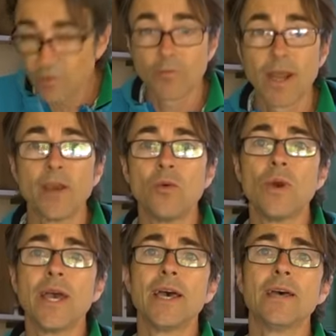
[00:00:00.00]
a rail
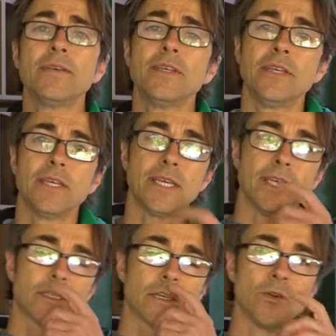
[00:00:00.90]
where
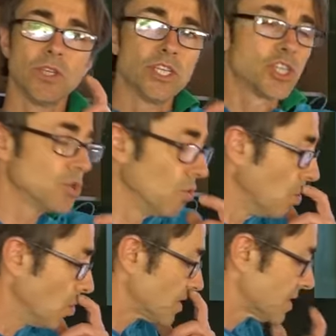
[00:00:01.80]
it's only
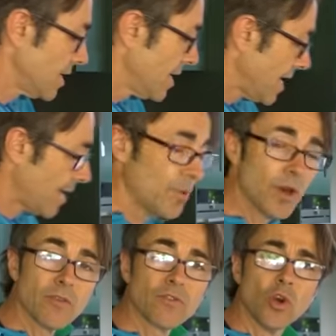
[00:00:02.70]
short, And
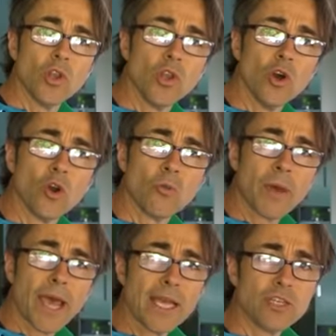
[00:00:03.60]
where I've got long
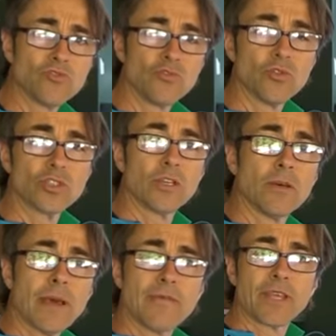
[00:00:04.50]
pan drawers and
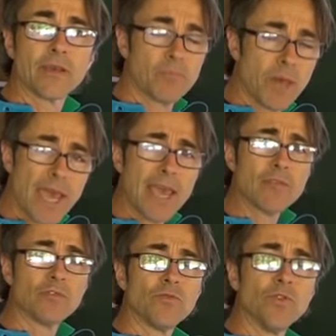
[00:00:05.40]
I'm having a
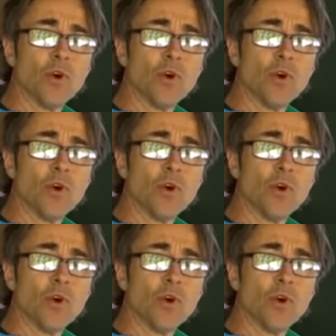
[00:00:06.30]
pair of